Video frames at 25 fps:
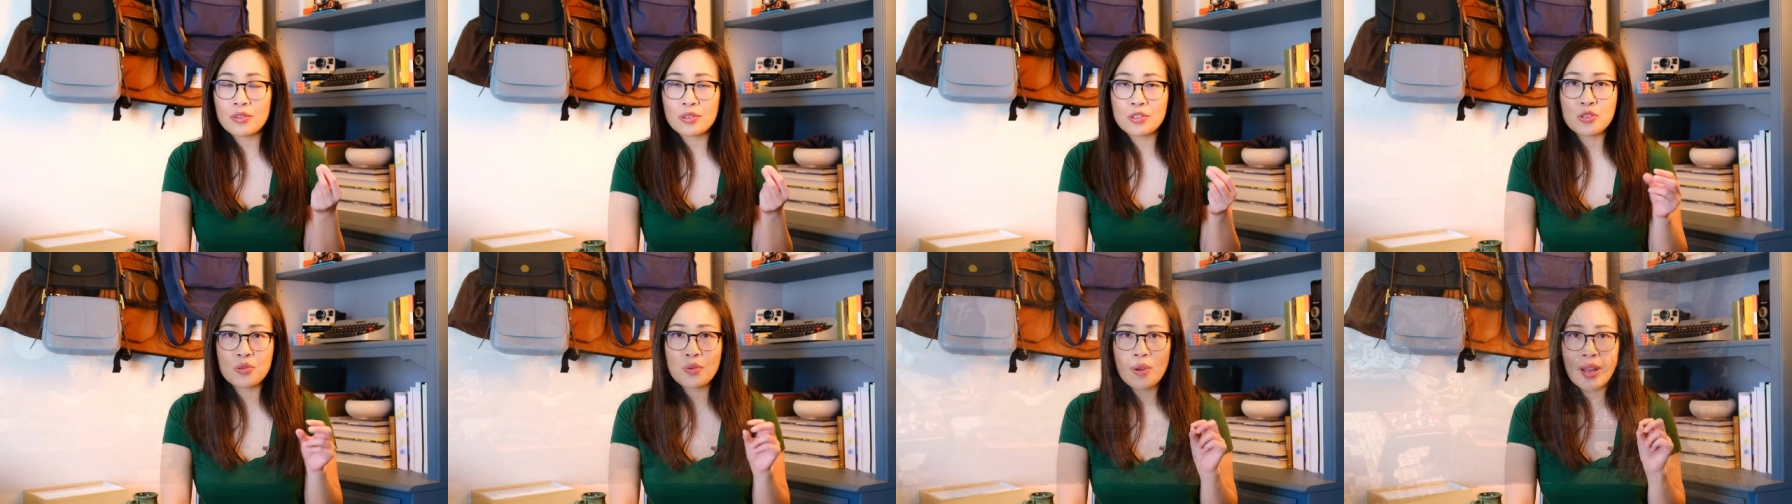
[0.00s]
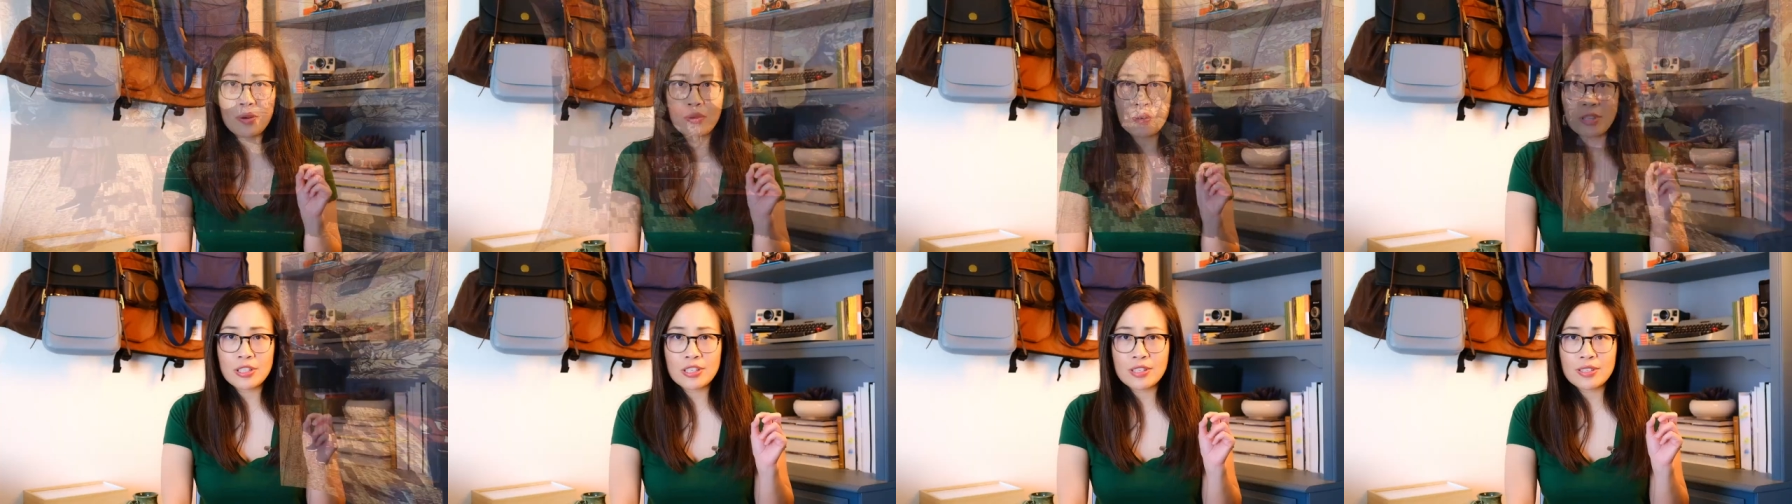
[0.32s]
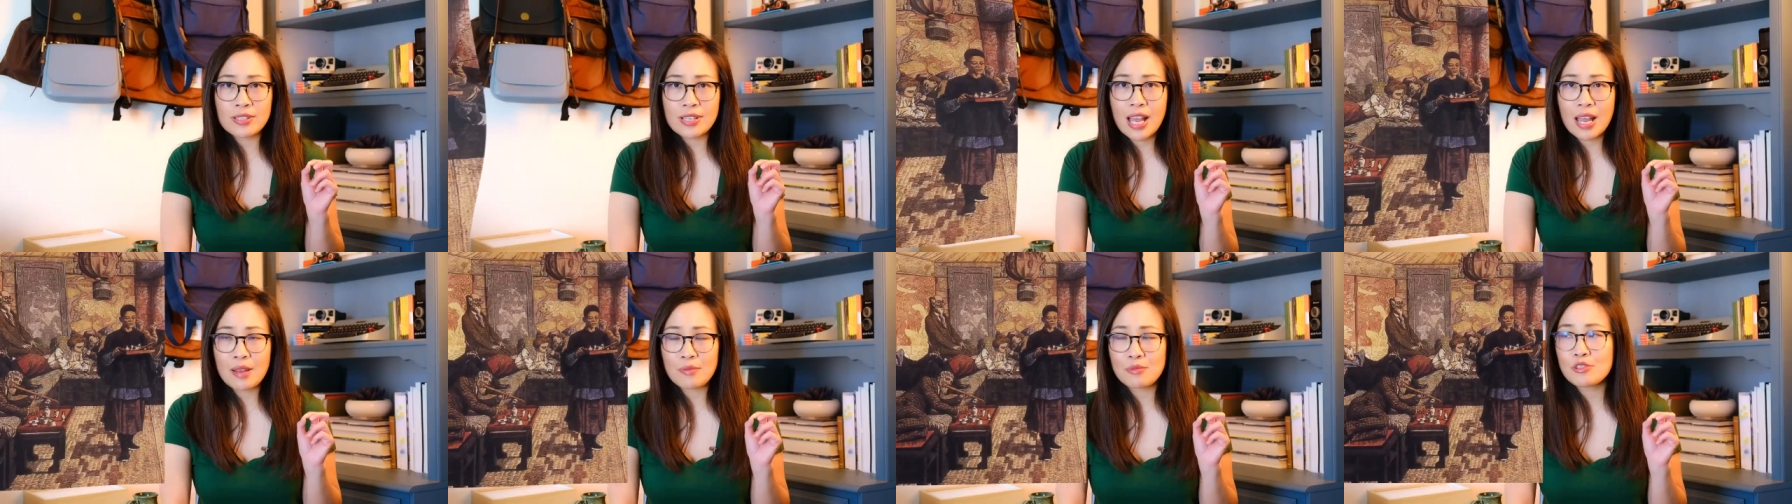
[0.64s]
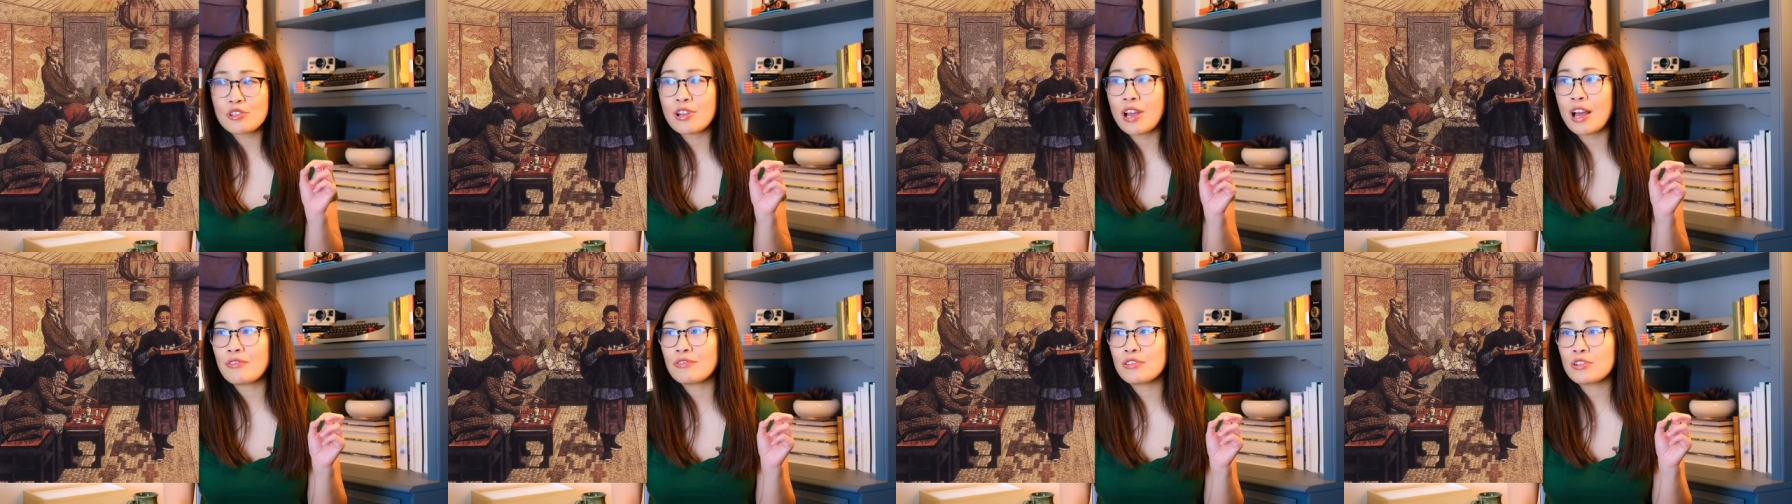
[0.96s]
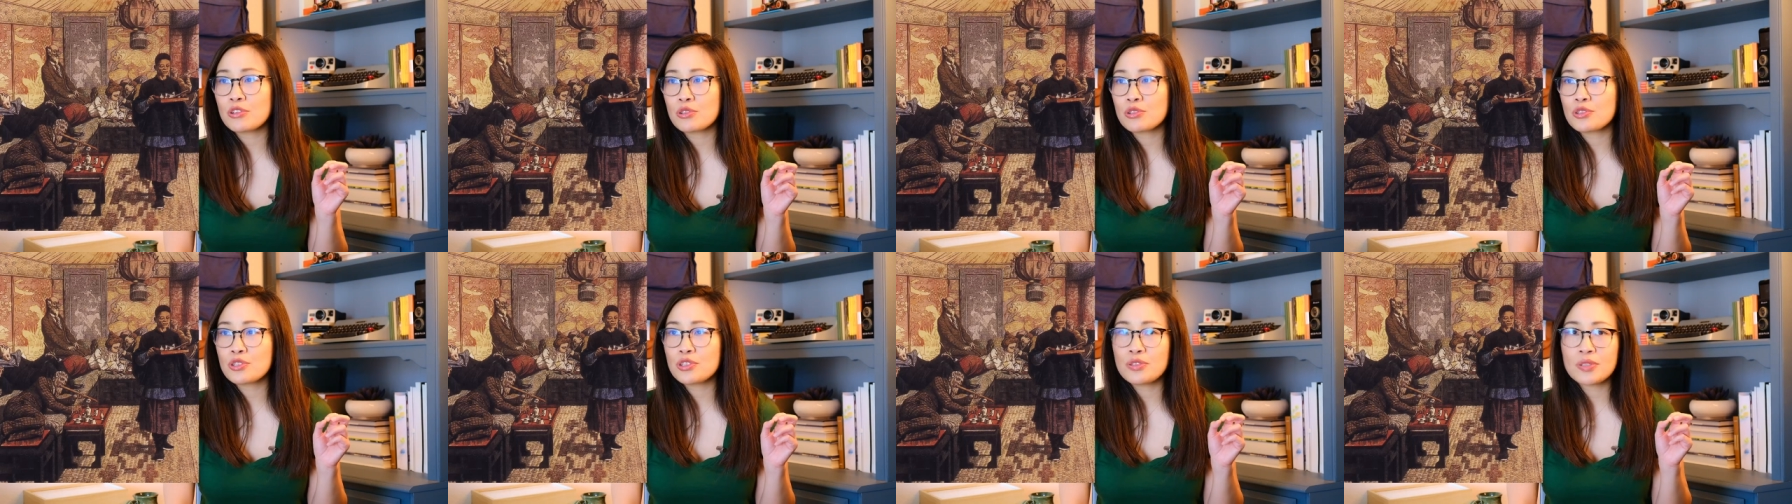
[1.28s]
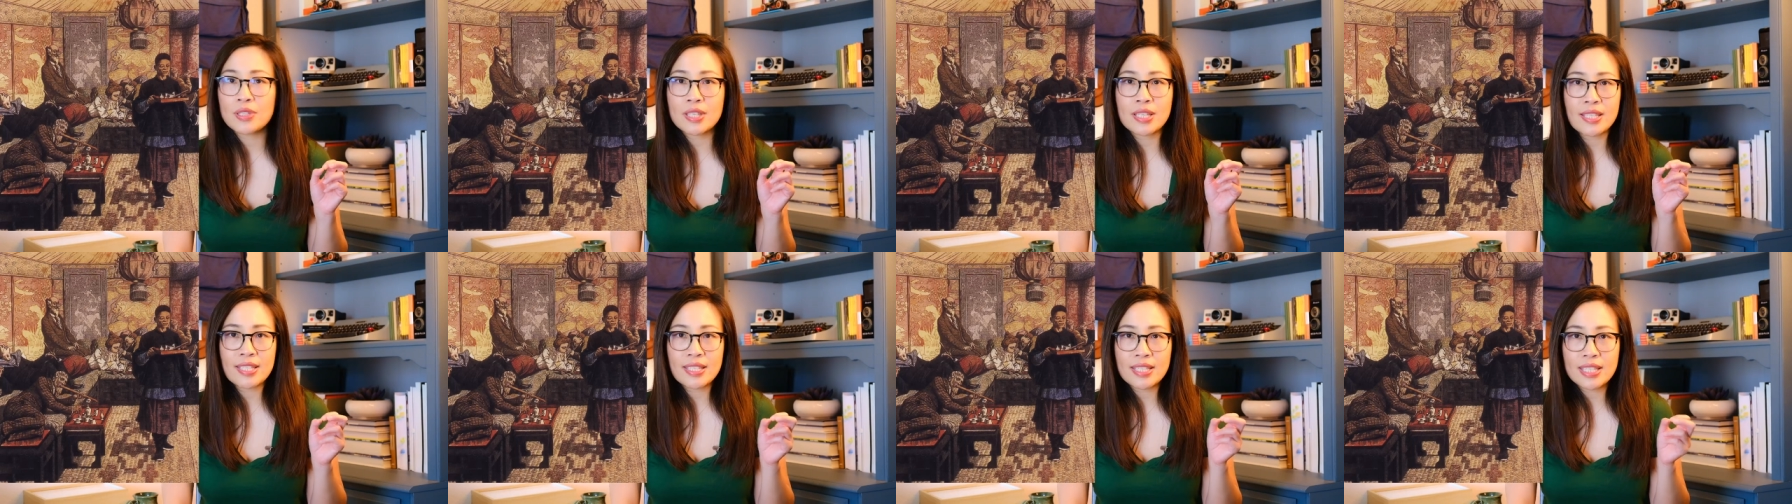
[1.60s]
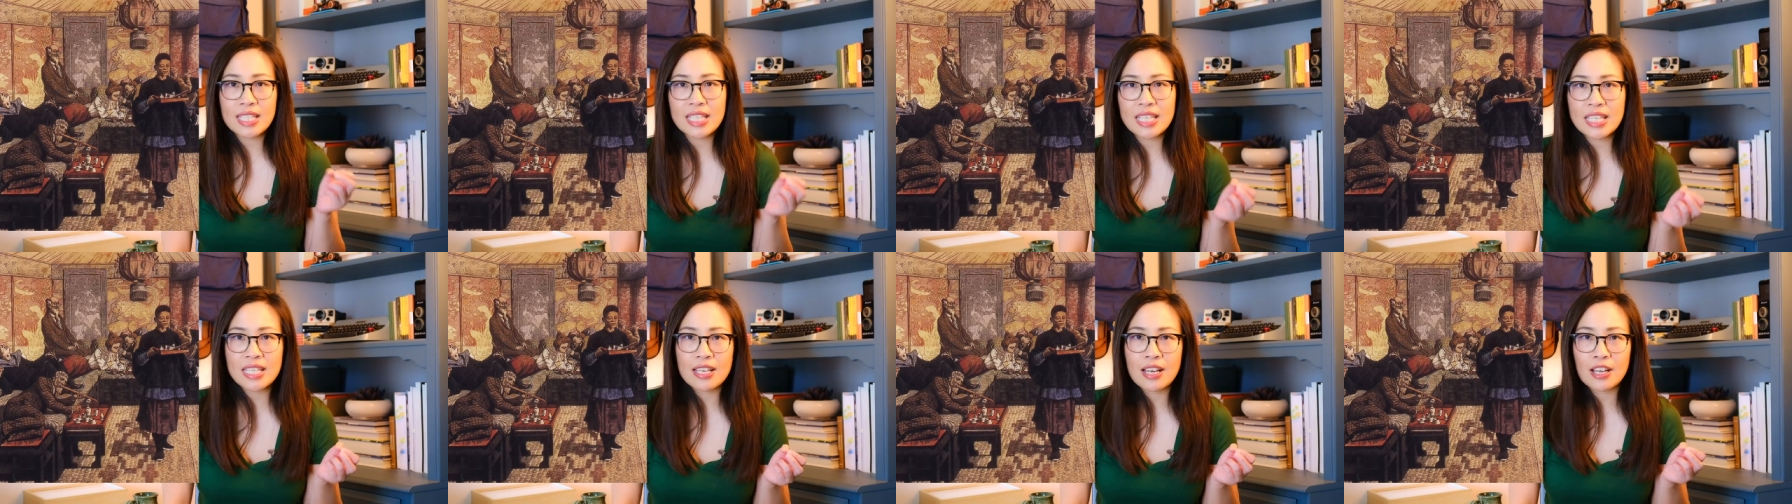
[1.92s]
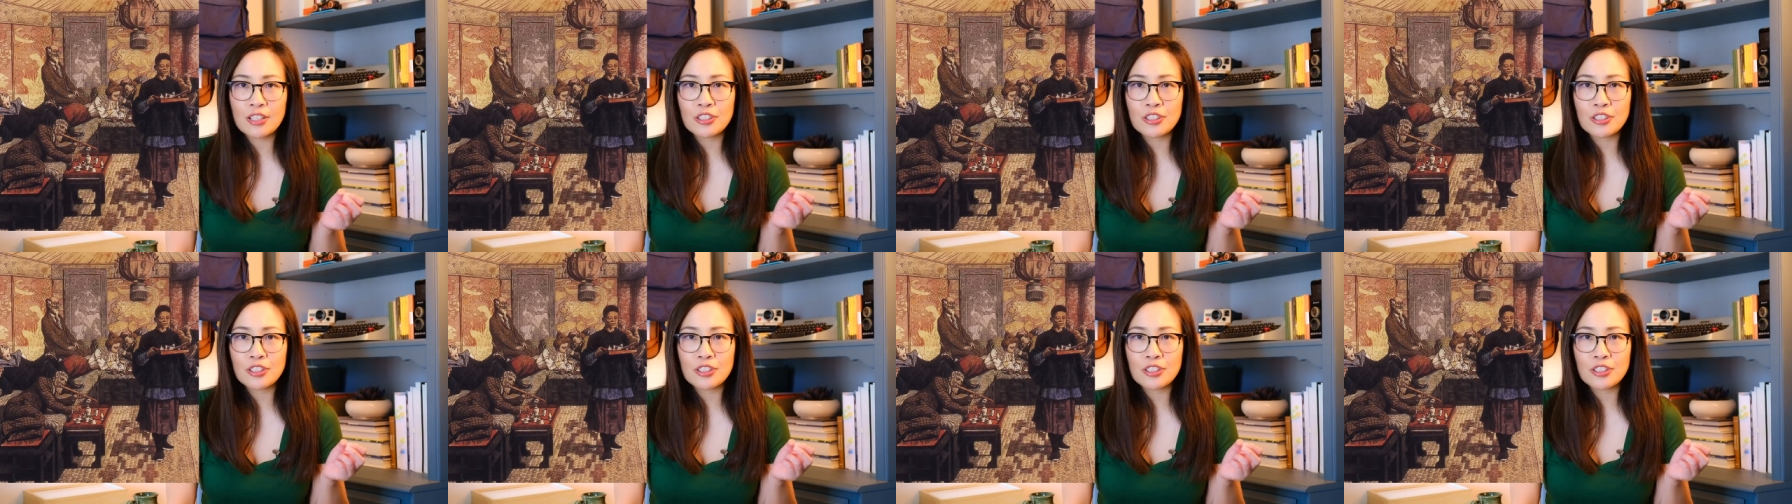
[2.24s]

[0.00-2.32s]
Or do I want to time travel to the seedy